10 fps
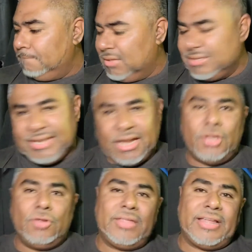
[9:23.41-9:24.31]
to tell
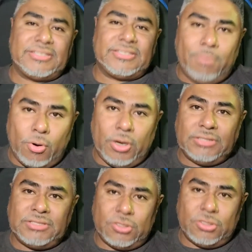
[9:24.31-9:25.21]
you that it's
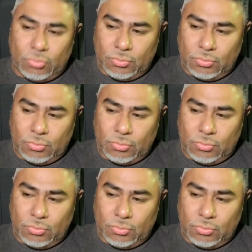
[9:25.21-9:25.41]
important to